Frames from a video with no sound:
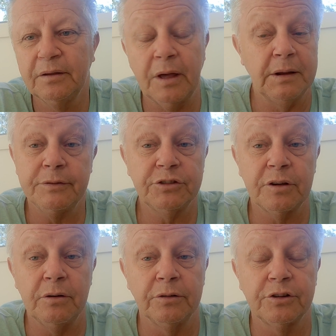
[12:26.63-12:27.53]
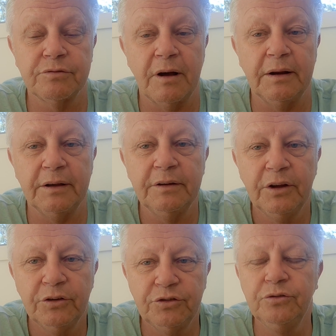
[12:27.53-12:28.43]
They never sold Australia
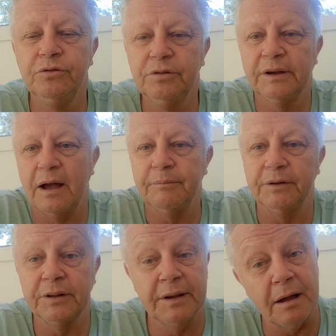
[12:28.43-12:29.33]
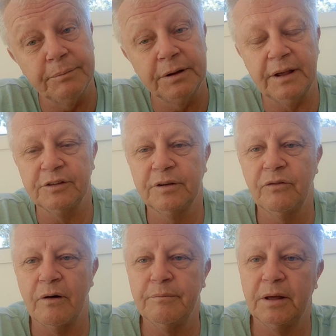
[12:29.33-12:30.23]
to the government. The government, as
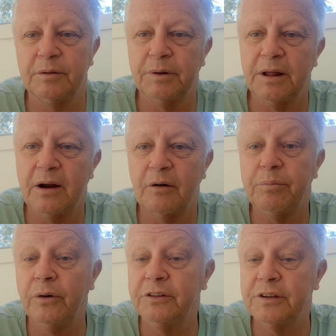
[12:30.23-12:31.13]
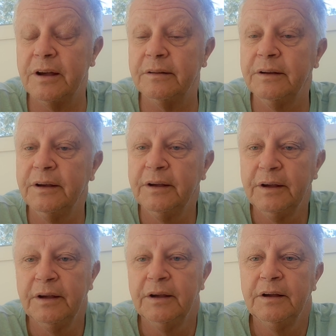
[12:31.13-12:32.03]
Grandmother Malara points out,
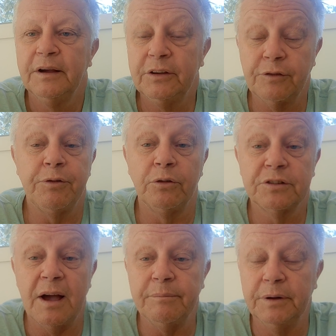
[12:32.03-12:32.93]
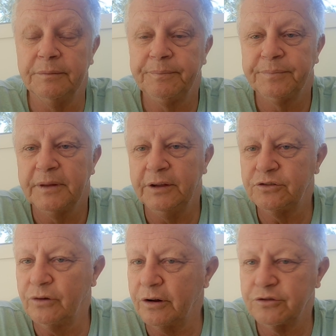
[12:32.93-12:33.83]
is a false government.
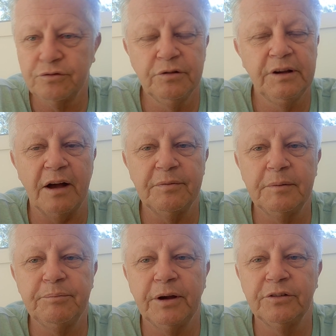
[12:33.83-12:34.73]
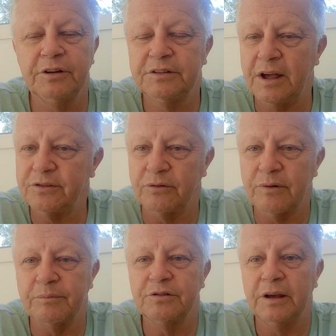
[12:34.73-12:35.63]
It's not a true government because it doesn't
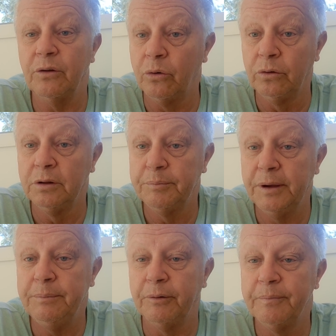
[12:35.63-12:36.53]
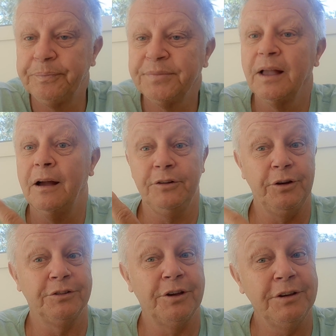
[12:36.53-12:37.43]
represent all the people. And
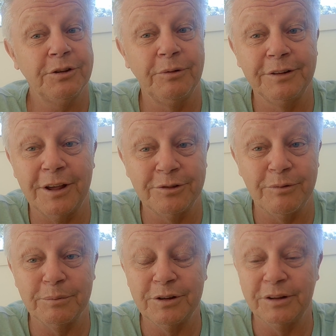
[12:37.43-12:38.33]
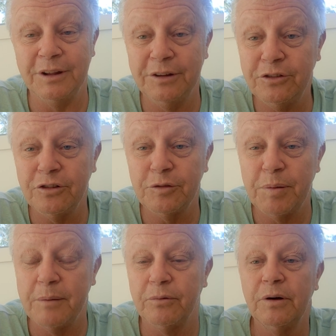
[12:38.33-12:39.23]
you can say, yes, well, it doesn't represent the Indigenous
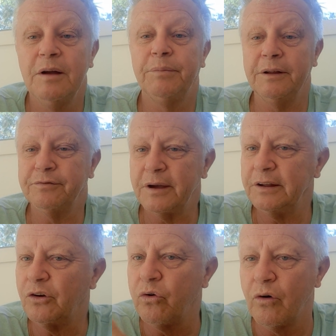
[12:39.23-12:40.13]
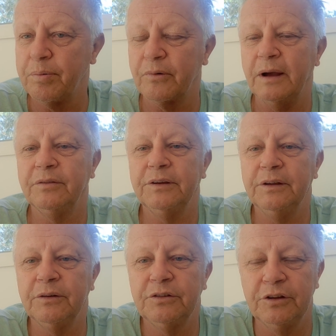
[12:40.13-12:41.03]
people. But if they incorporate the
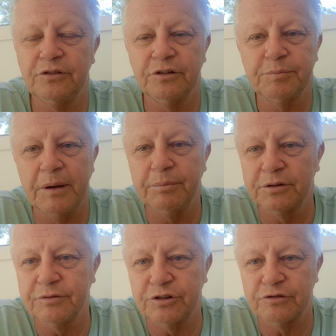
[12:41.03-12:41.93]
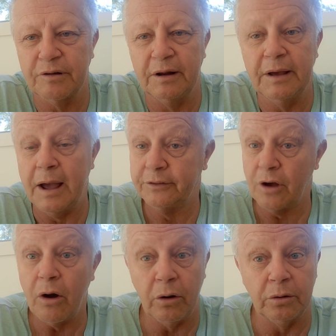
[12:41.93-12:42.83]
Indigenous peoples of Australia as
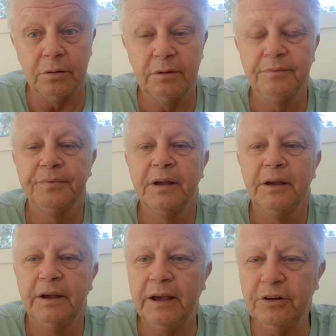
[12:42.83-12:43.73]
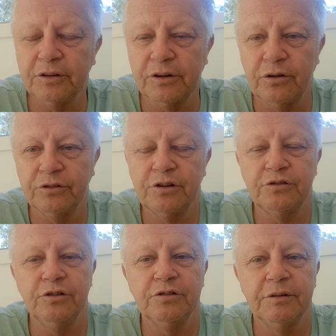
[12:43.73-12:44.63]
a whole into the
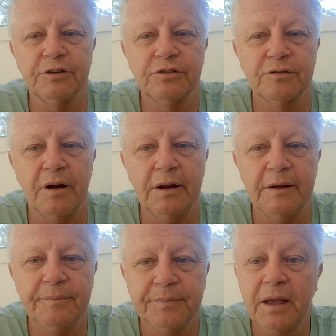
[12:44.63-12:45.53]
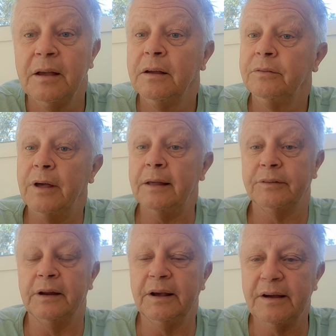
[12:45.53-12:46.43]
Constitution of Australia, that
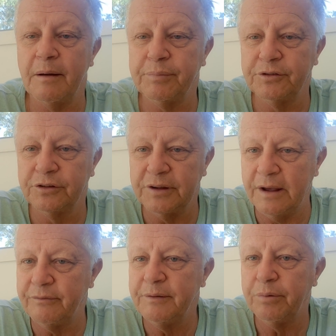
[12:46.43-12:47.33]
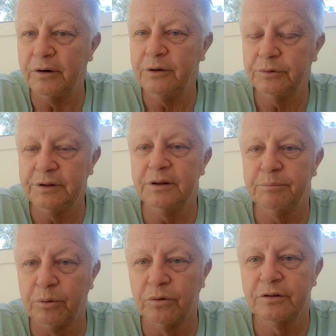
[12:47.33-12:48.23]
then encompasses everybody within the
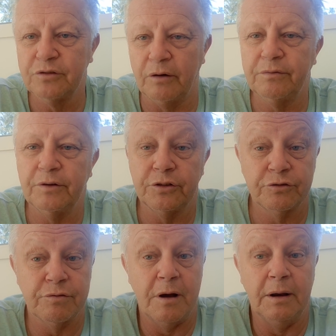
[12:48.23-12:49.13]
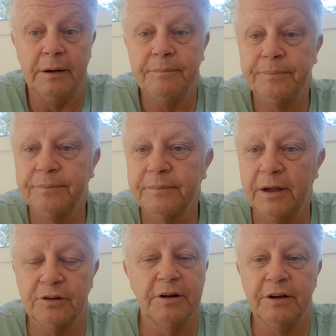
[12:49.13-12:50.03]
borders of Australia
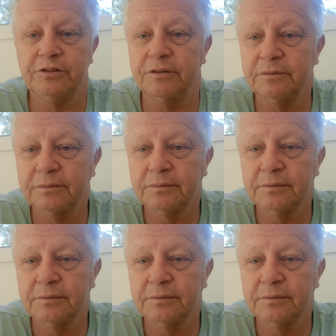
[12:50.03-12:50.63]
as a nation.